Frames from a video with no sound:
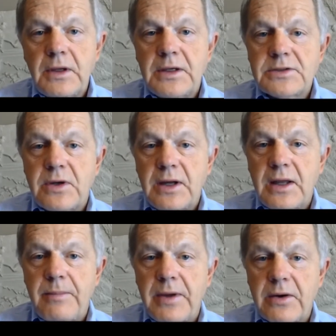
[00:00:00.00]
is going to
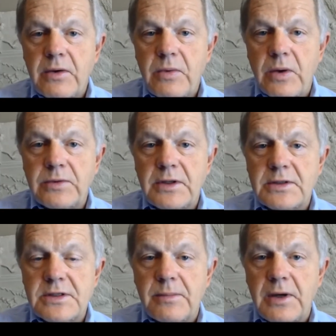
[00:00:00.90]
get a better quote than
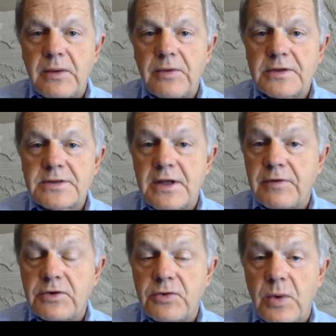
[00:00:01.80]
somebody with a
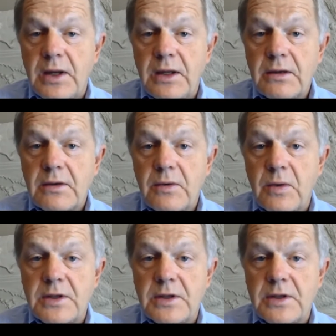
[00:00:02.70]
720 or a